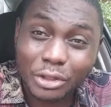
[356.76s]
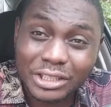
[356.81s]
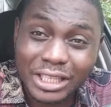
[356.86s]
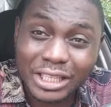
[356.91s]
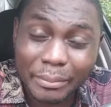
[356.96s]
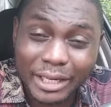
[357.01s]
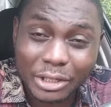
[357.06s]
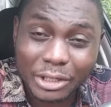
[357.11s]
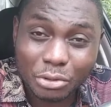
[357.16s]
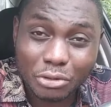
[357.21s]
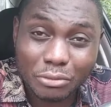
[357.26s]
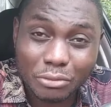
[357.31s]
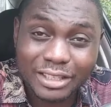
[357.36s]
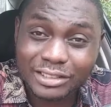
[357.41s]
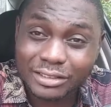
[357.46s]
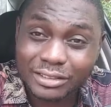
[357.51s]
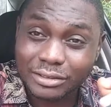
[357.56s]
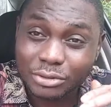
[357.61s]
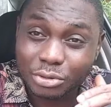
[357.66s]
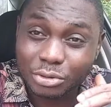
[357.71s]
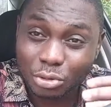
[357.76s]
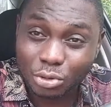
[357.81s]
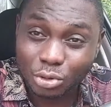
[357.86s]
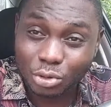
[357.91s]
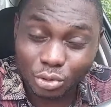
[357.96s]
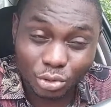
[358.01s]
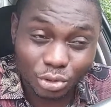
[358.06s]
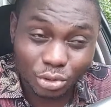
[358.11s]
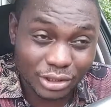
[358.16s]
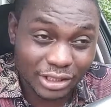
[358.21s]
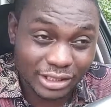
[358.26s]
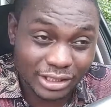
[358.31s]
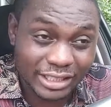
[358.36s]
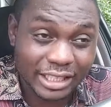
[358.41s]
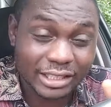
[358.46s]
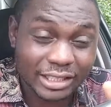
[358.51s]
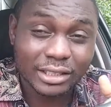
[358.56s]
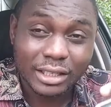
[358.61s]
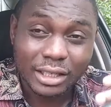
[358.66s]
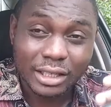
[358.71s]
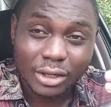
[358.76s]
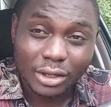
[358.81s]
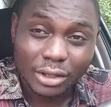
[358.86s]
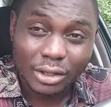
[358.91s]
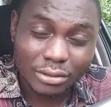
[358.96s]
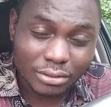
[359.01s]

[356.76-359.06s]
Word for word: I'm not a medical person to dictate